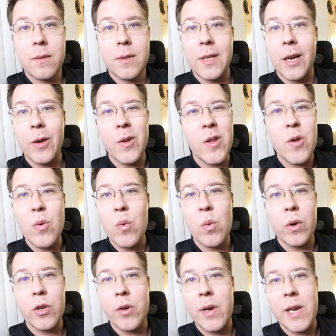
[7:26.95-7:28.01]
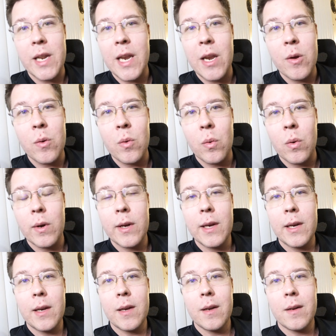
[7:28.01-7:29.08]
tell you what you need to do.
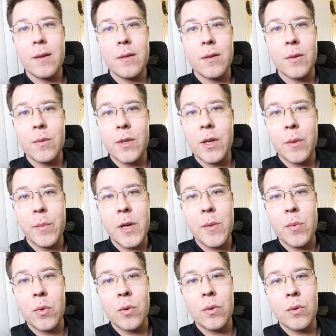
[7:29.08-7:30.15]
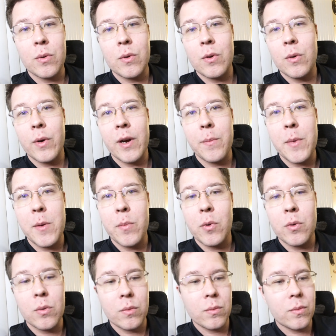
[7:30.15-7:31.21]
Don't tell people, or don't have
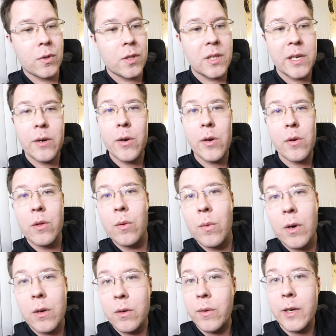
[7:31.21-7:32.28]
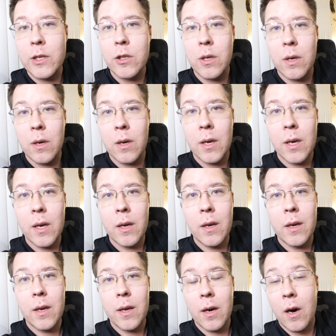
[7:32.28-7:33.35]
people steer you in the wrong direction.
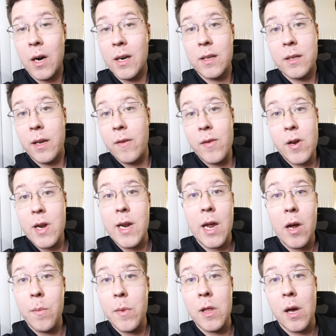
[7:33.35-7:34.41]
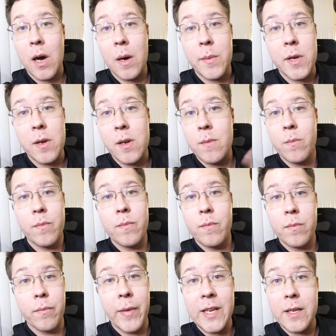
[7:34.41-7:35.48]
Honestly, if you need help in the hobby,
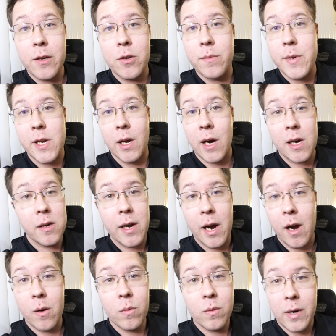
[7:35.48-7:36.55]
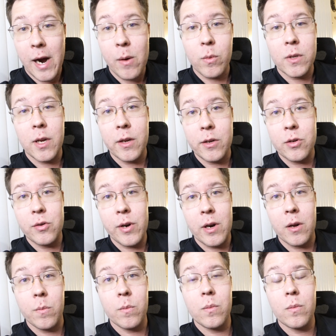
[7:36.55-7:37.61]
message me. I will tell you
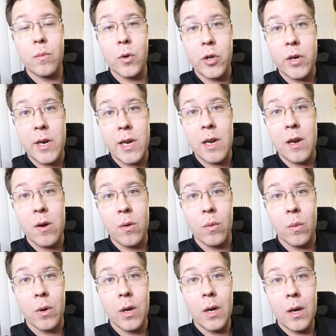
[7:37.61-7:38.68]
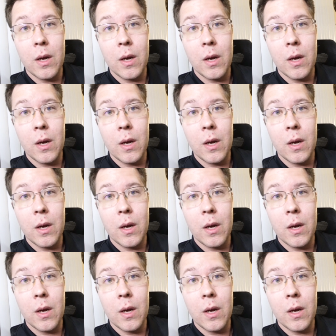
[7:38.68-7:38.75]
straight up what you need to do,